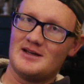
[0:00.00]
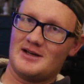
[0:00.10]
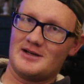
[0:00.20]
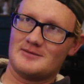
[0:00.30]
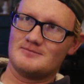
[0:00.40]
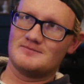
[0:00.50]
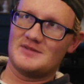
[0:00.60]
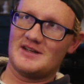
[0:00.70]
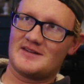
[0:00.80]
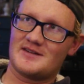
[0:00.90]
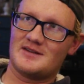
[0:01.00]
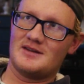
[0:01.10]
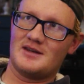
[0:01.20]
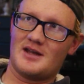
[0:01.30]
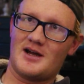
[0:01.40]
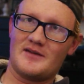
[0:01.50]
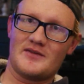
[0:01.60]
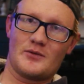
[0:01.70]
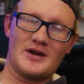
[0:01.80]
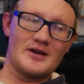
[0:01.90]
It's not
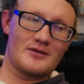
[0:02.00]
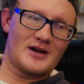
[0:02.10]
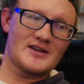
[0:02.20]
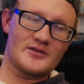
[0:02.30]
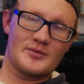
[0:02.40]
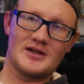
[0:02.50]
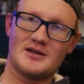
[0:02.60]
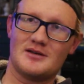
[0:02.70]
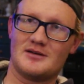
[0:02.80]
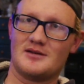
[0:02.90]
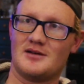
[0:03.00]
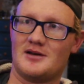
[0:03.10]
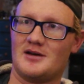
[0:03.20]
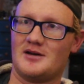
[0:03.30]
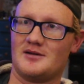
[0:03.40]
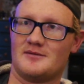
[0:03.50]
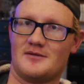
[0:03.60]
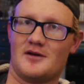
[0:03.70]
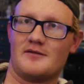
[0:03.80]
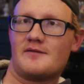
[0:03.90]
the read and write speed
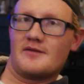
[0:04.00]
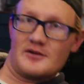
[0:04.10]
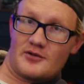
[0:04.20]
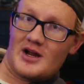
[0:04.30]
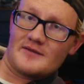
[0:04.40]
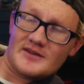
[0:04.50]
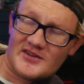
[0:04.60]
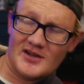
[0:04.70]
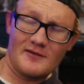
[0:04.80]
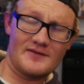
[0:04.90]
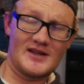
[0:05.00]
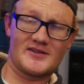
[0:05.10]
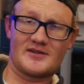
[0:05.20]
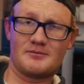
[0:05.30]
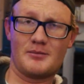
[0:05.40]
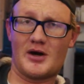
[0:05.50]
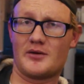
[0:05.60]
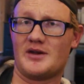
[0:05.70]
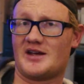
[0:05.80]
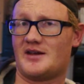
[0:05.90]
of the drive itself that's
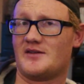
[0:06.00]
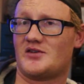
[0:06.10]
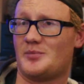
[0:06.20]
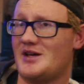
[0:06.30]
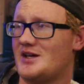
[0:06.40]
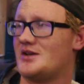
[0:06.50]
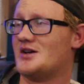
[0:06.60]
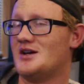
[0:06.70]
bottlenecking the speed.